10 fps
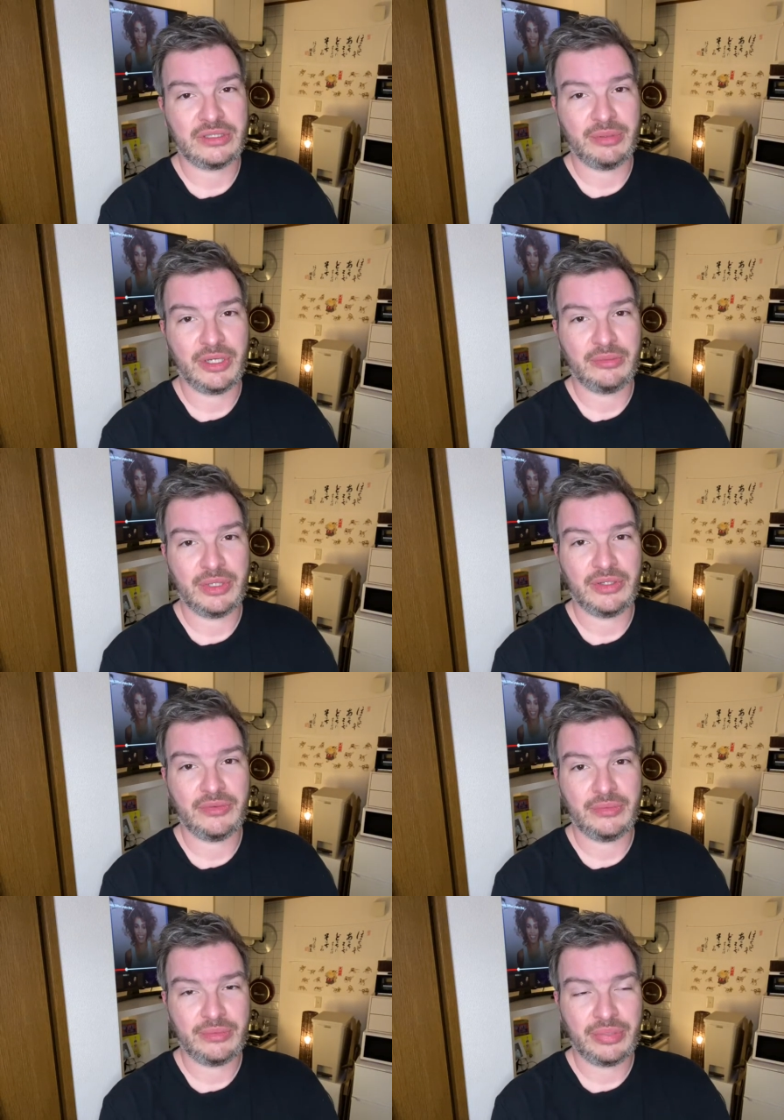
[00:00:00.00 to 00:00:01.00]
the pond, but
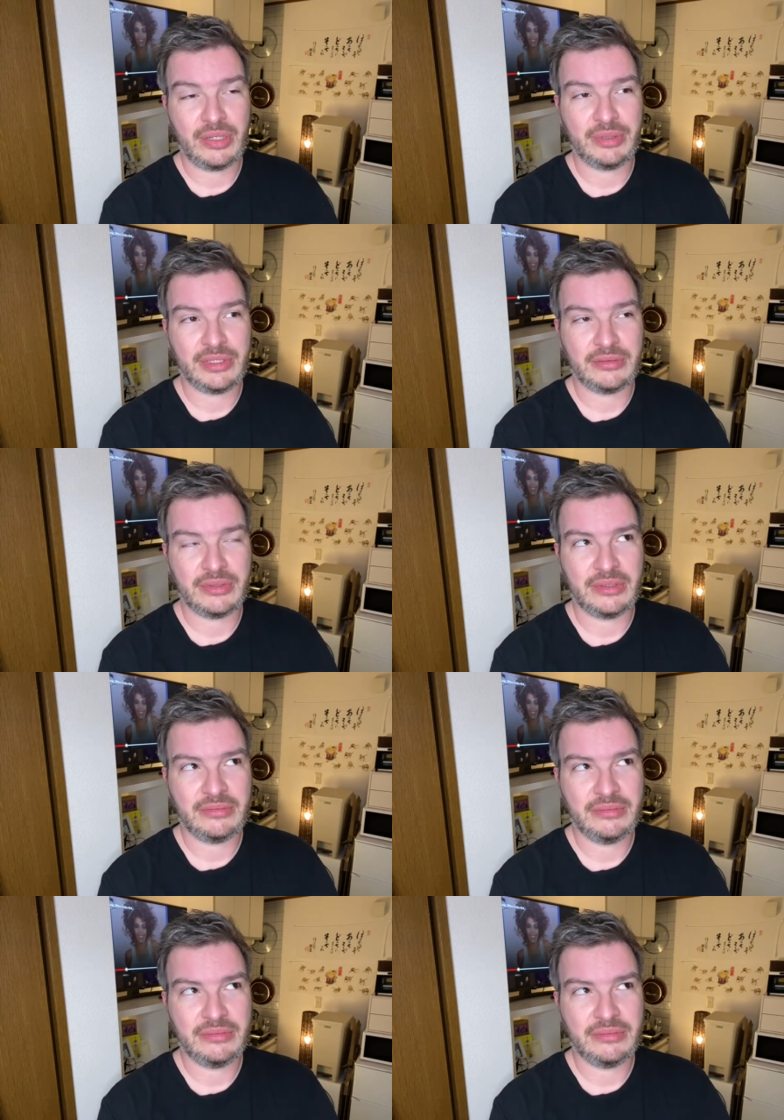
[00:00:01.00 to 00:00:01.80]
probably well